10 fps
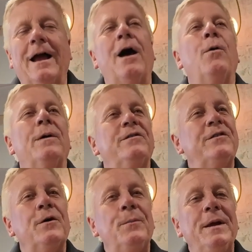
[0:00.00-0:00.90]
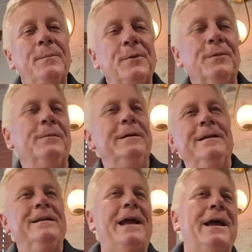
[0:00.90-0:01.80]
I always tell people
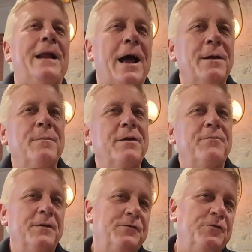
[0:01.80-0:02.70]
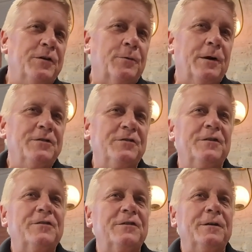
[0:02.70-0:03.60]
that I am a fifth
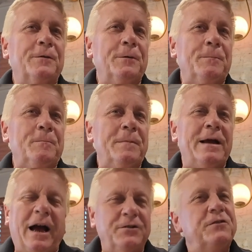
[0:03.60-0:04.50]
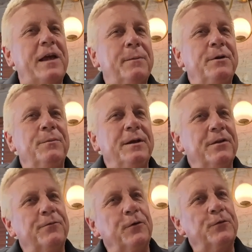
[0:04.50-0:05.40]
generation distiller. I just happen to be
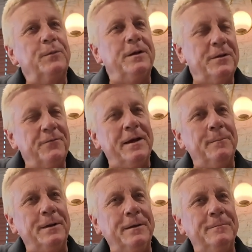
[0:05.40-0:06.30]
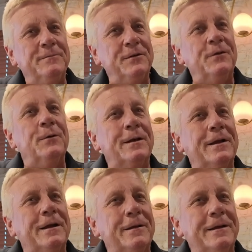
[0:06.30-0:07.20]
the first one in the family to do it
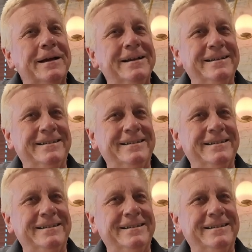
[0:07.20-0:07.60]
legally.